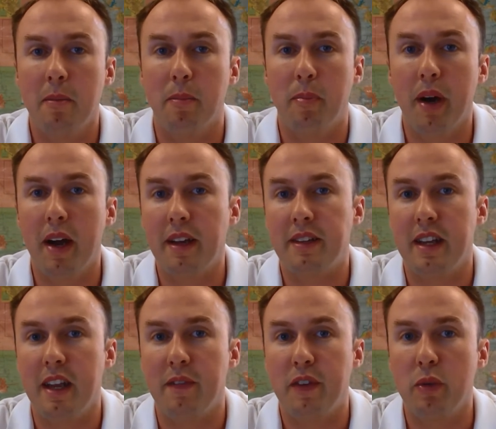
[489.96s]
But
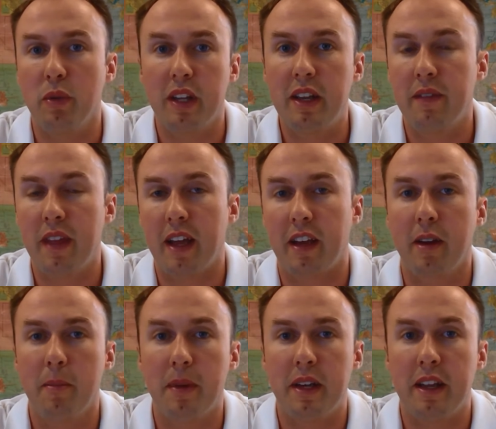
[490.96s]
if you leave that
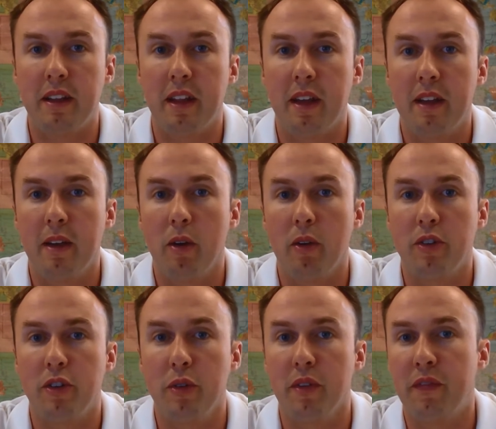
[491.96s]
company,
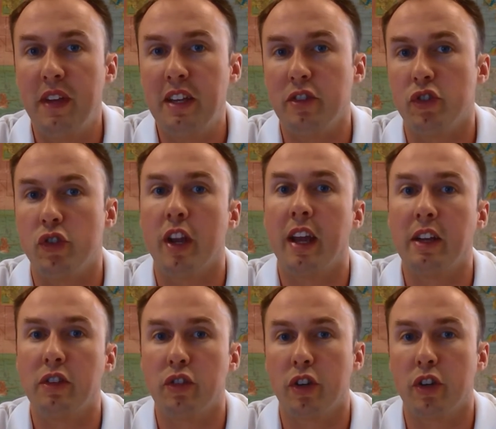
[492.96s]
do the fees change?